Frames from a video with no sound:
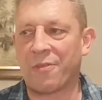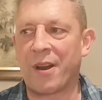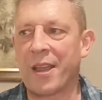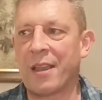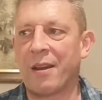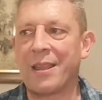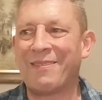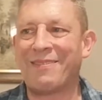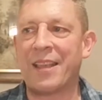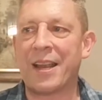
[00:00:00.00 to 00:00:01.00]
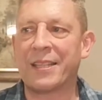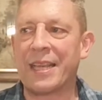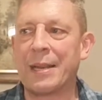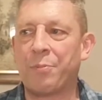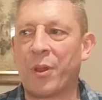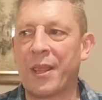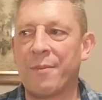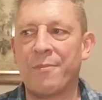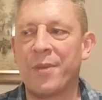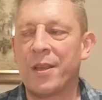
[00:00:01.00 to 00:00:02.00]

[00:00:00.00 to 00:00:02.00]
I didn't tend to play them